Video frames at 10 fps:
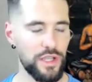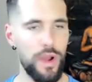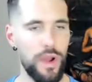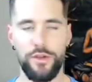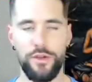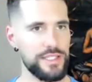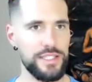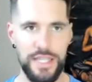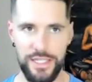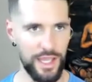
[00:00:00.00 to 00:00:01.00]
wow, to be
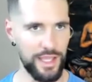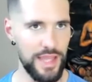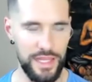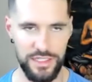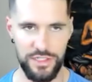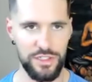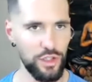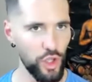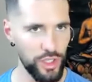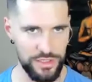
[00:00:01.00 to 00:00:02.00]
seen like that, to just
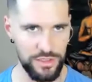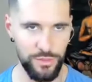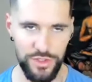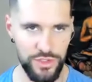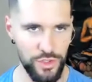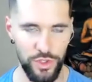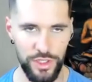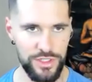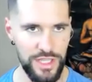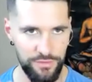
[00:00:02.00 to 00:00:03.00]
look into someone's soul
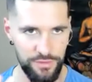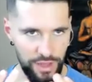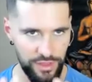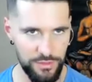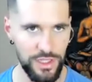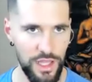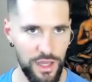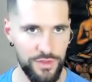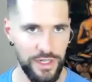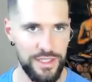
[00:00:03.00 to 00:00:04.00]
and just have nothing but
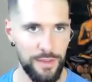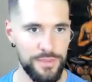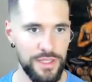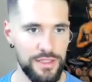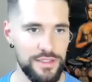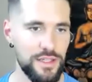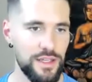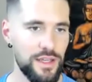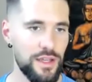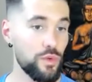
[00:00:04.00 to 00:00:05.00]
love and acceptance
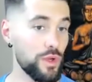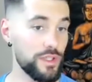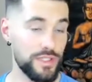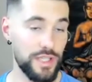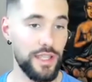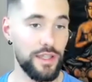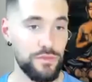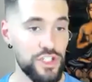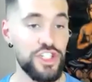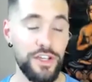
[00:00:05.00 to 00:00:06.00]
was yeah. a
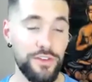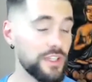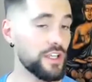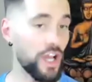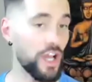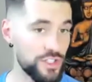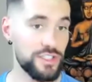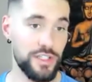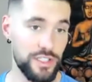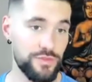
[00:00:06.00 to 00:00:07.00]
shift in
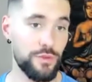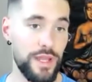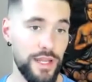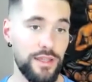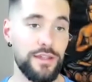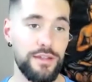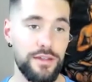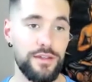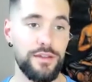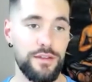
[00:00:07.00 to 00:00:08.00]
consciousness for many.
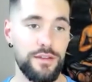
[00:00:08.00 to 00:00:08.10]
Uh,